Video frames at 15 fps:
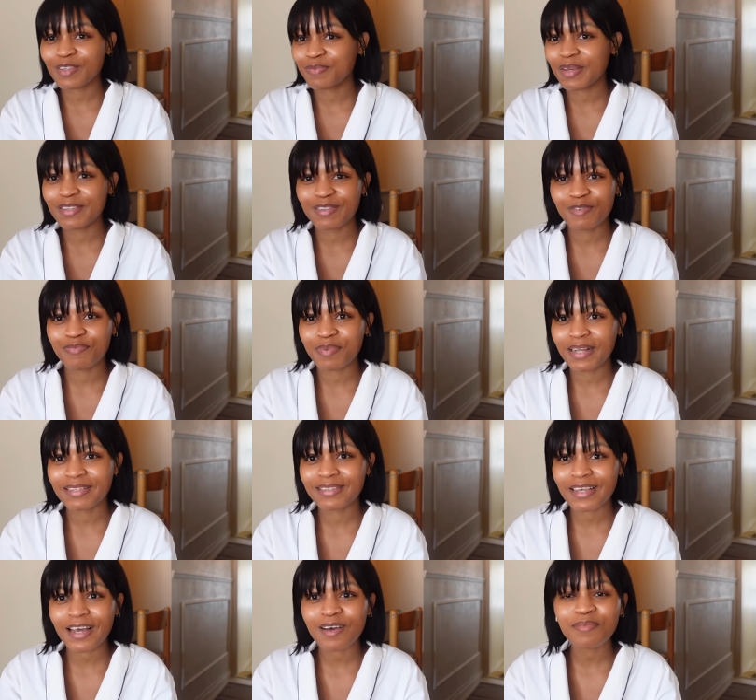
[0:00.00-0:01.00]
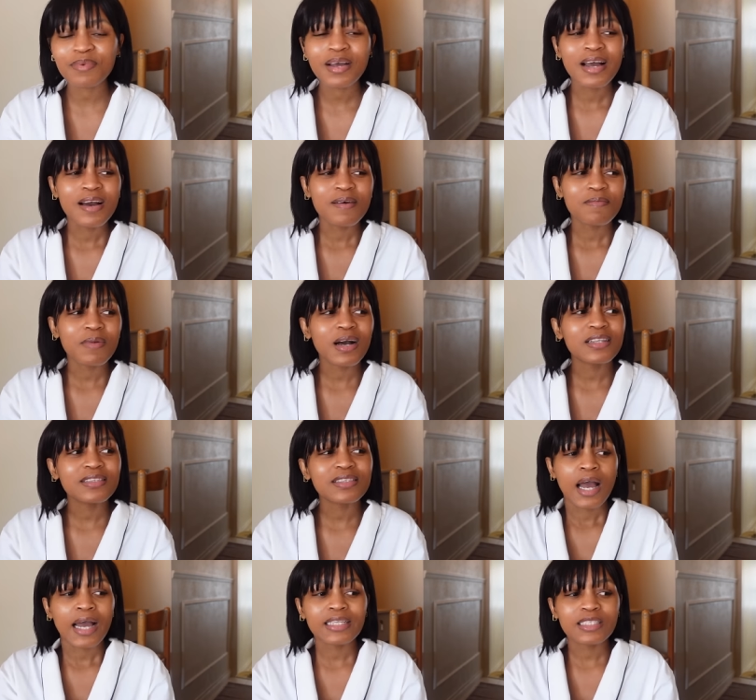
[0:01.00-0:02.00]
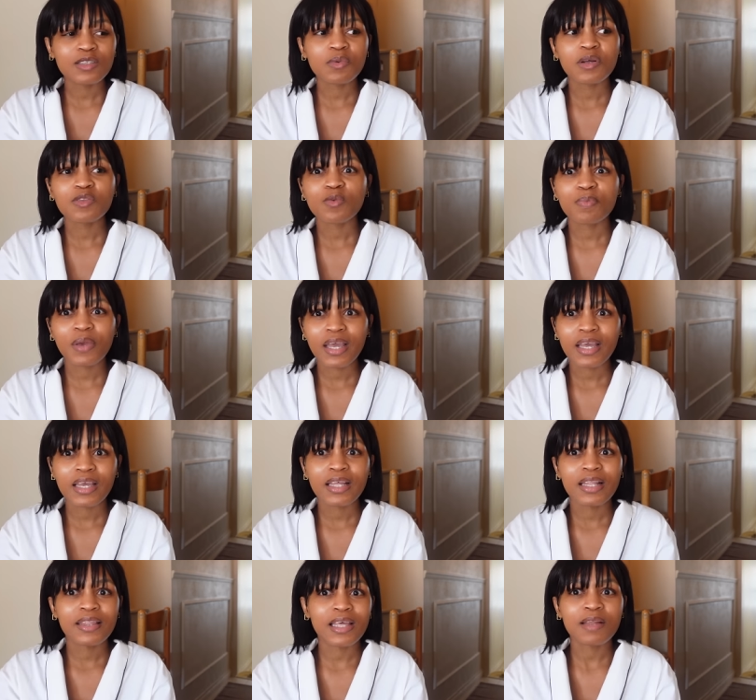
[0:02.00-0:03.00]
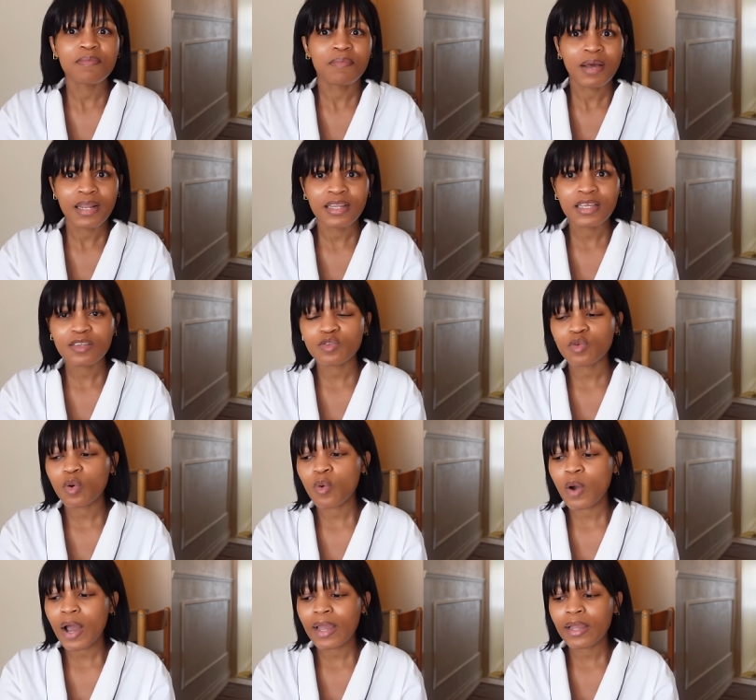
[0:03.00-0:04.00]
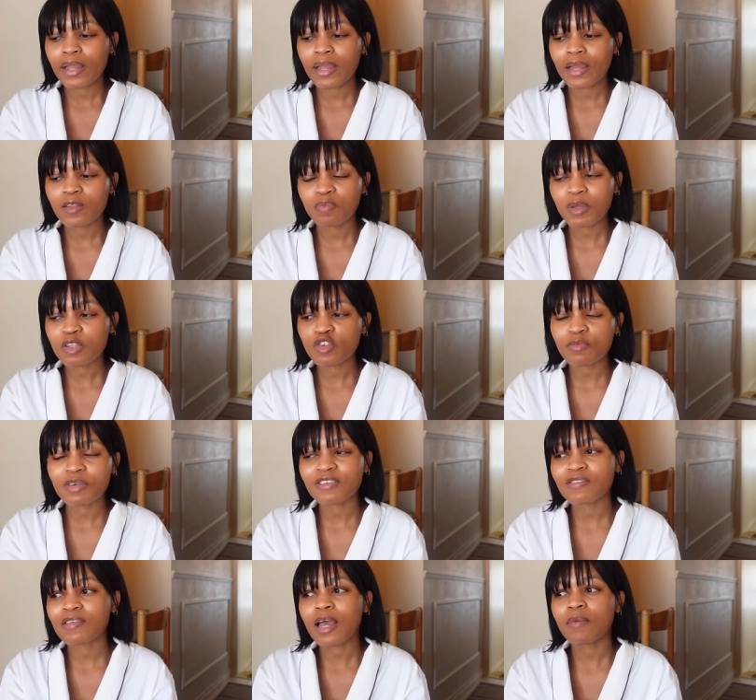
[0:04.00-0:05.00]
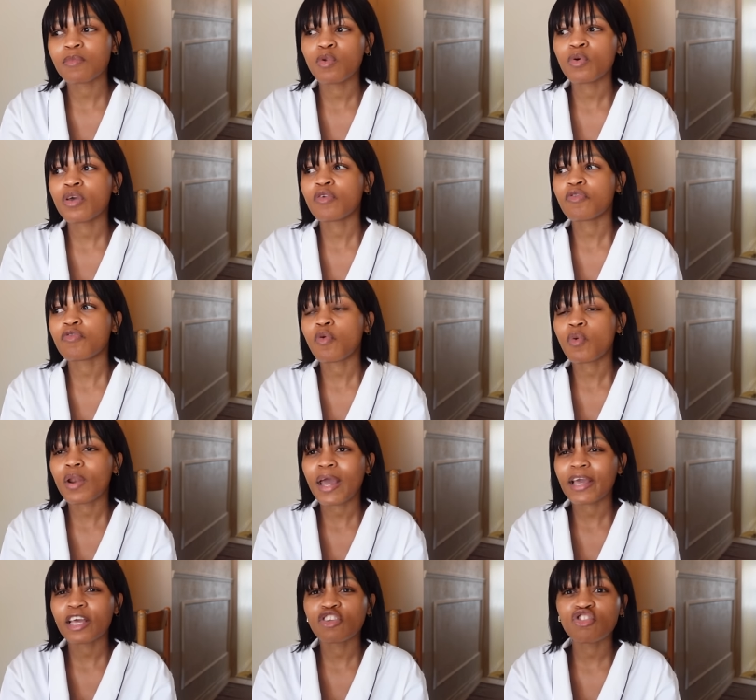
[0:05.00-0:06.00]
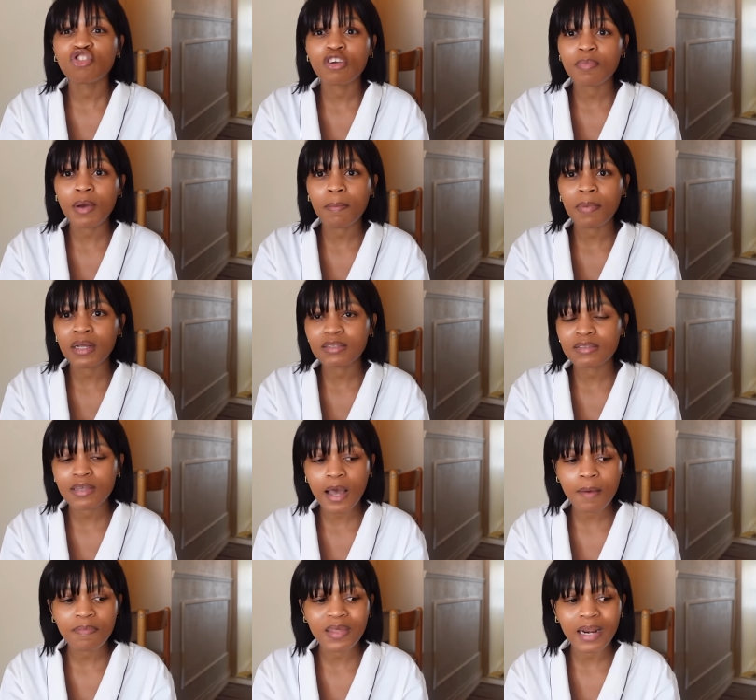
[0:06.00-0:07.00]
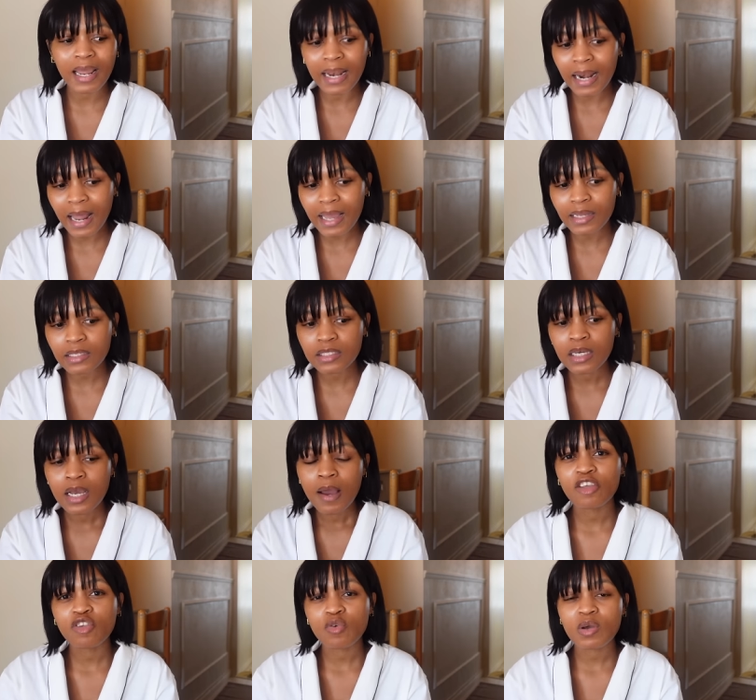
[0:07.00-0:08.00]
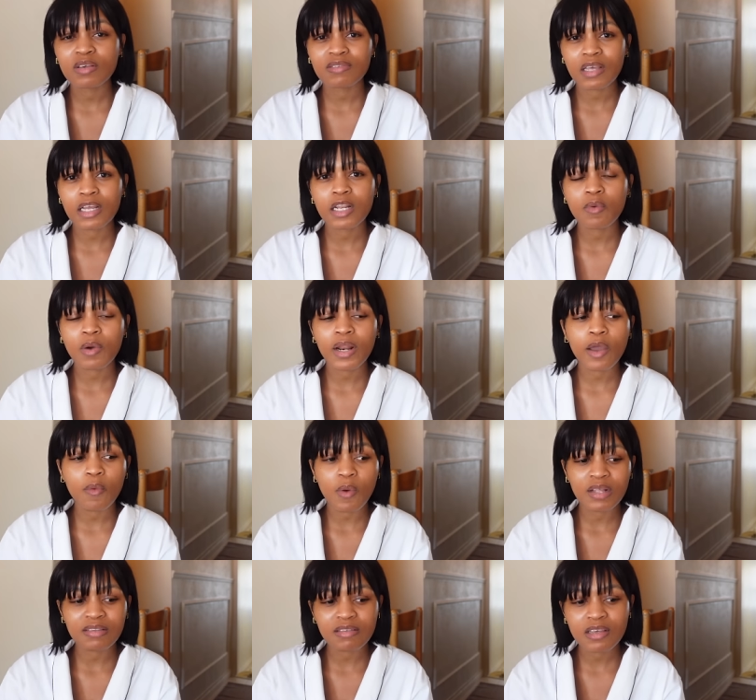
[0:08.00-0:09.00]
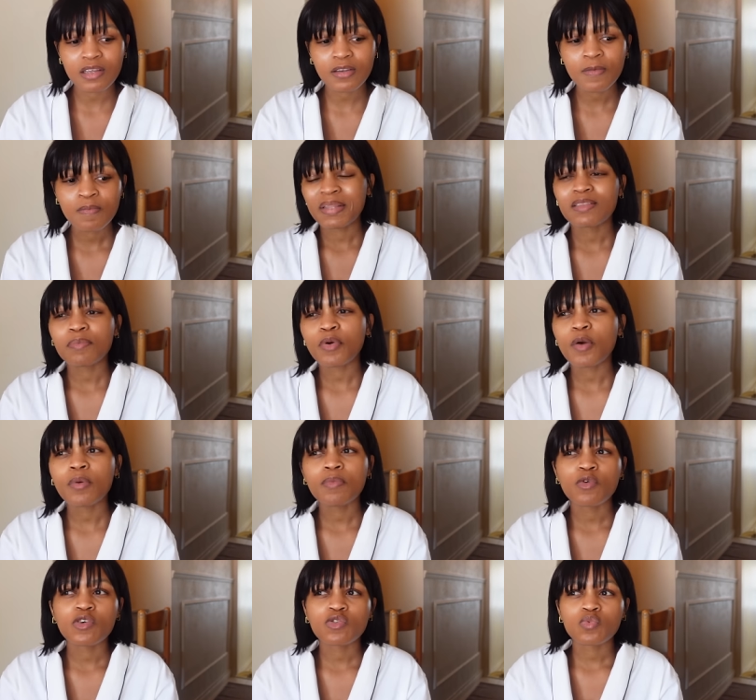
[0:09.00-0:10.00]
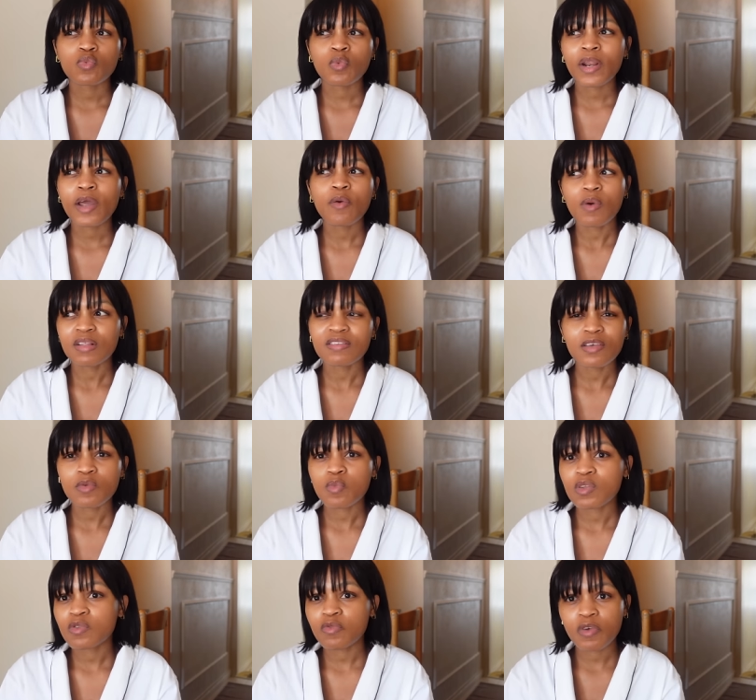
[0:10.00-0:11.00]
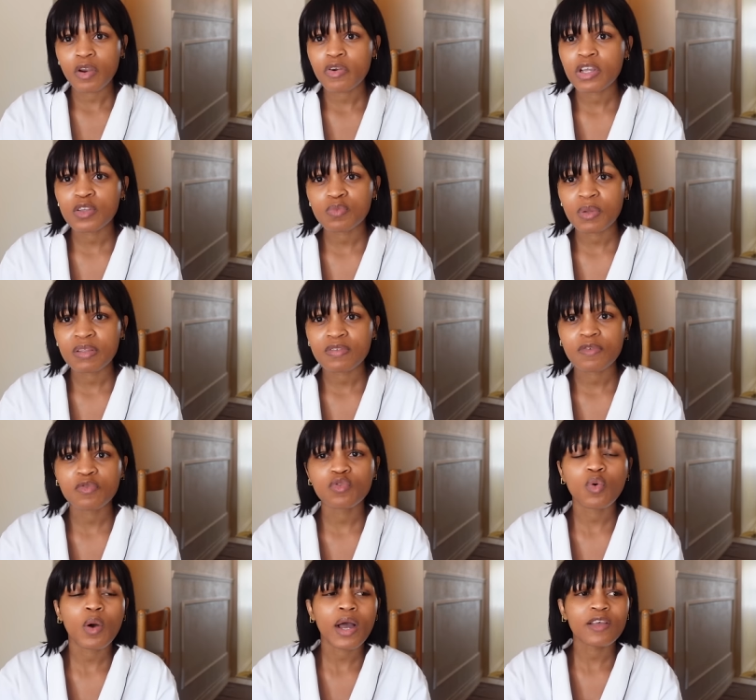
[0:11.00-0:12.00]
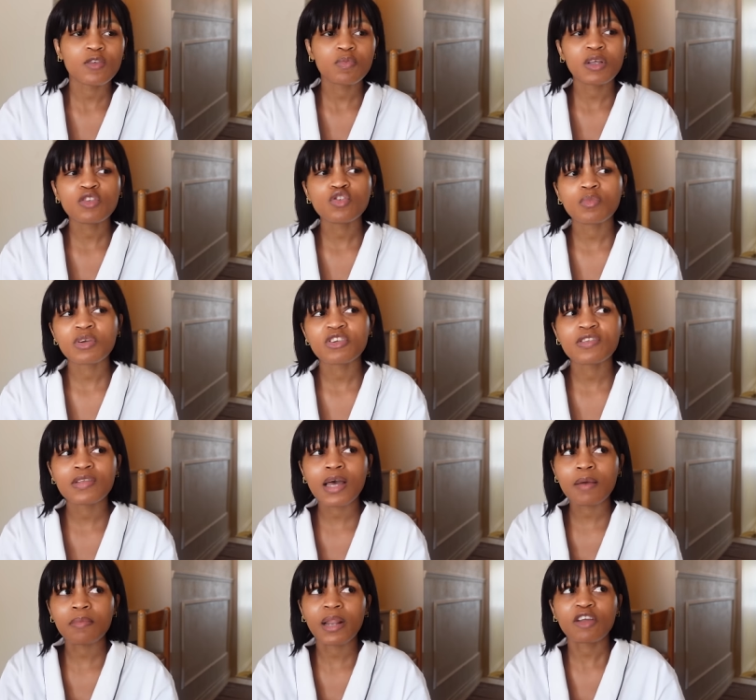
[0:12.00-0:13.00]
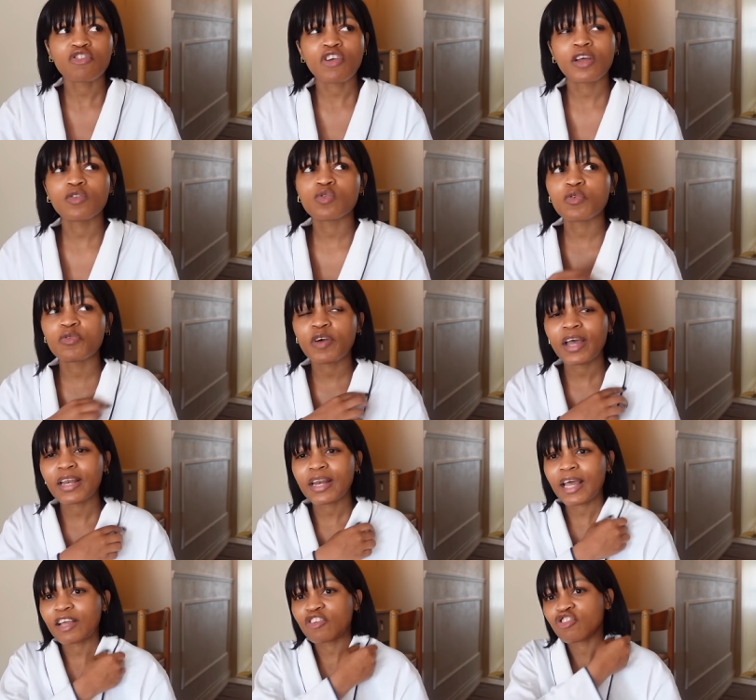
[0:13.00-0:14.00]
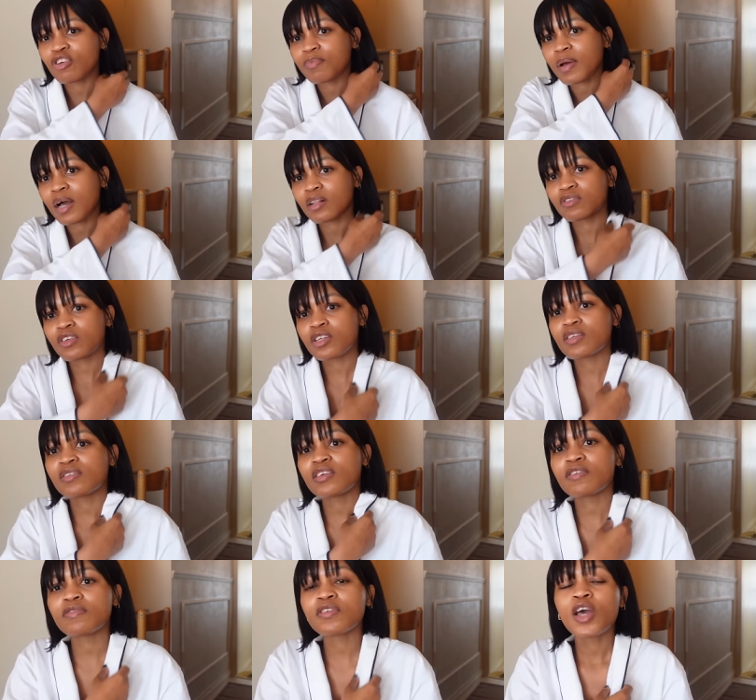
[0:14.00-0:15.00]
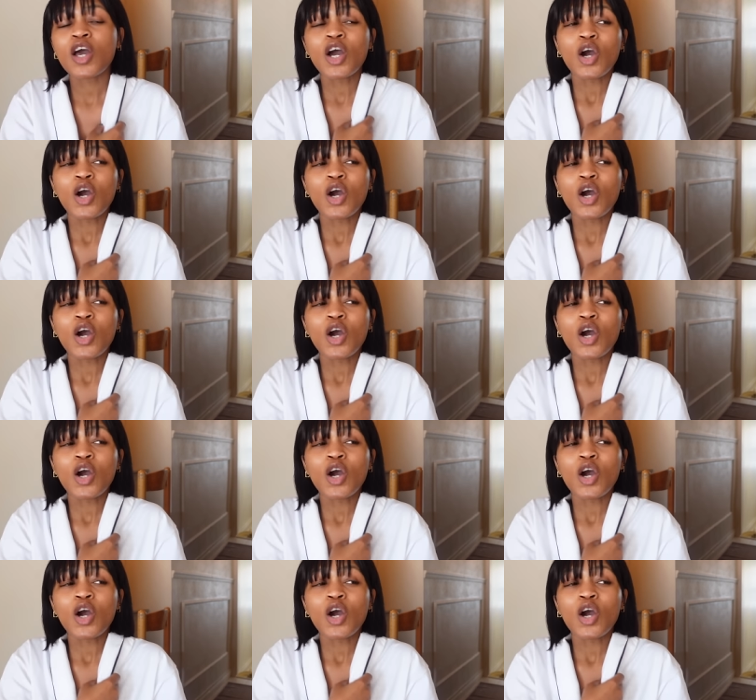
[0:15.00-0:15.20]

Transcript: expensive bathtub but i didn't want to pay that money so i spent so much time looking for like a cheaper bathtub that i liked i knew exactly what i wanted but the problem was what i wanted was very expensive so i spent so much time like trying to find like cheaper alternatives